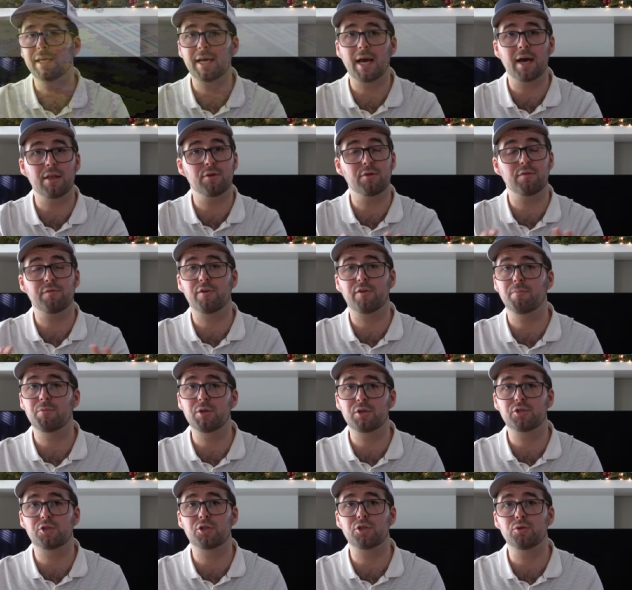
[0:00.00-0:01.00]
gathered from the
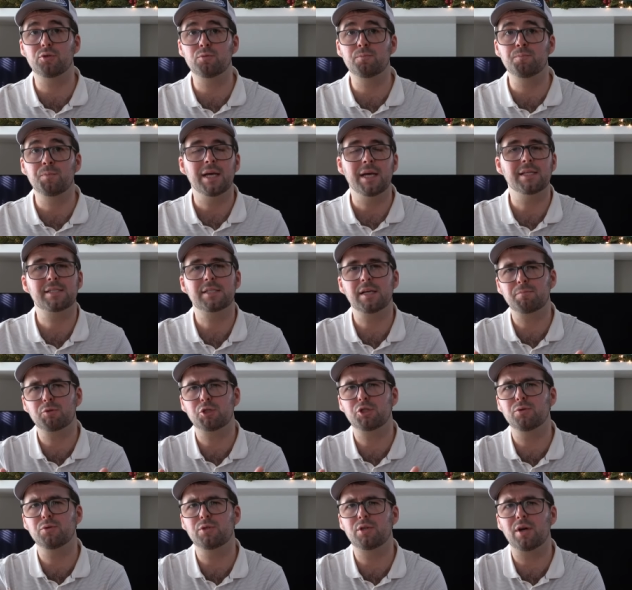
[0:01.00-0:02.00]
two. It's up
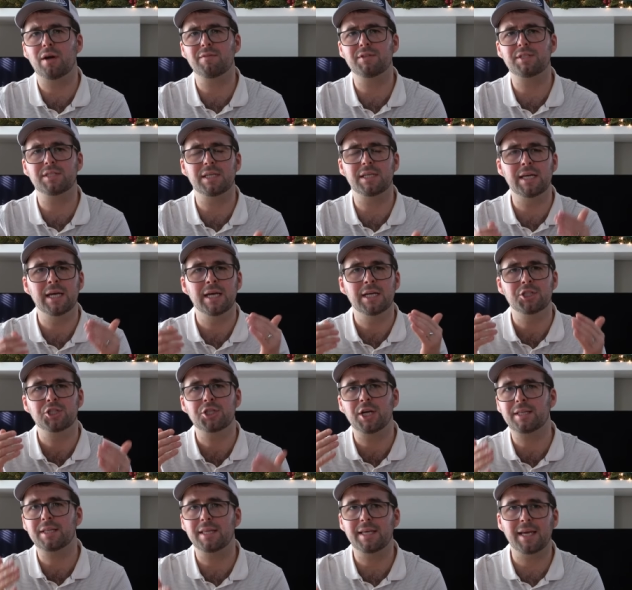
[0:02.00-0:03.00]
to you to obviously
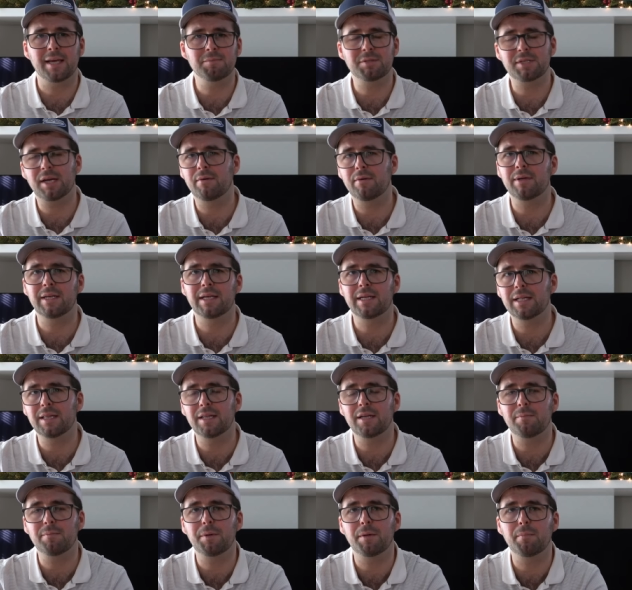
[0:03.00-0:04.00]
check the games out in a
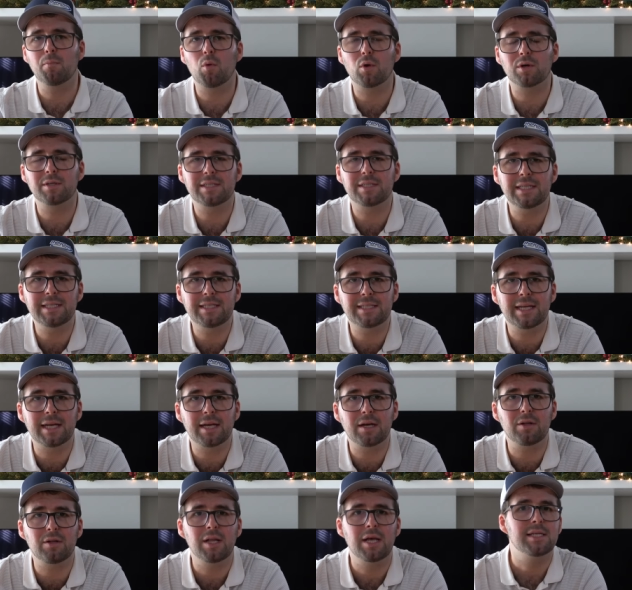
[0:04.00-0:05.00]
little bit more
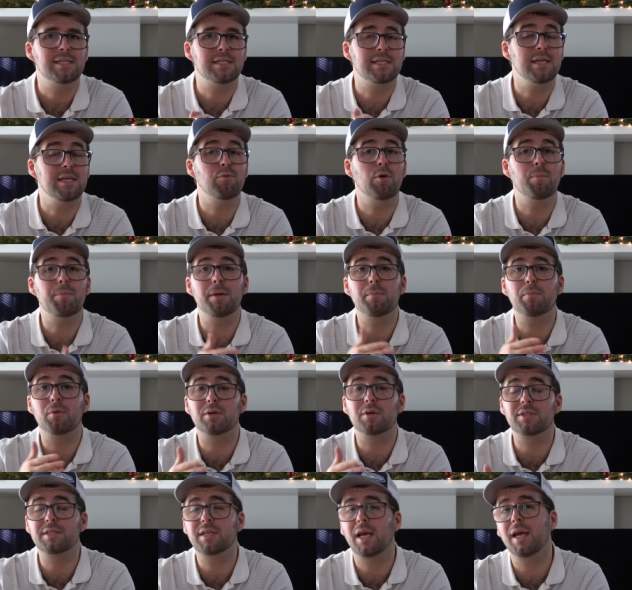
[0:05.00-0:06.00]
detail, see what people
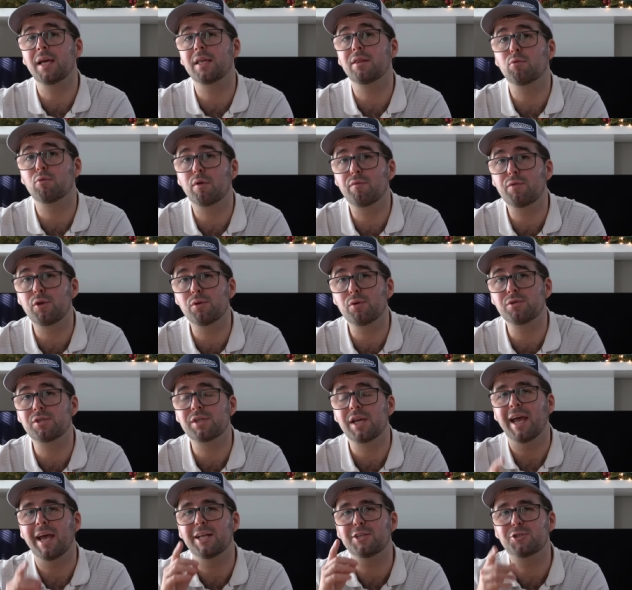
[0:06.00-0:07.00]
are saying in the reviews,
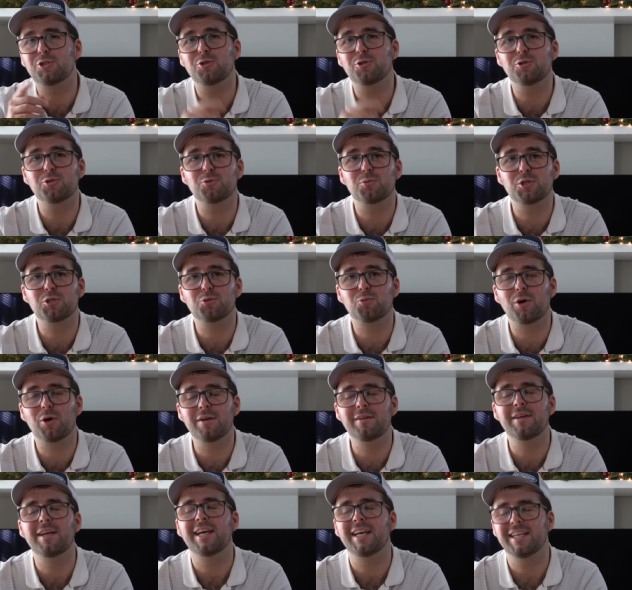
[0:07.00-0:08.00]
and choose which
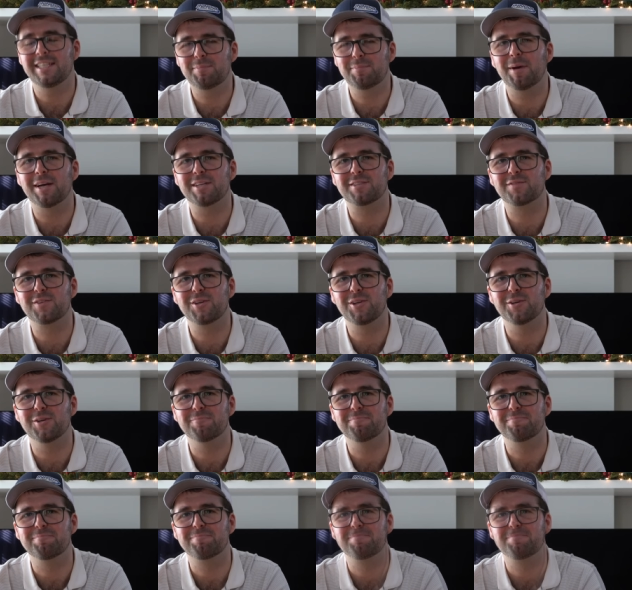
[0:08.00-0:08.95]
one is best for you.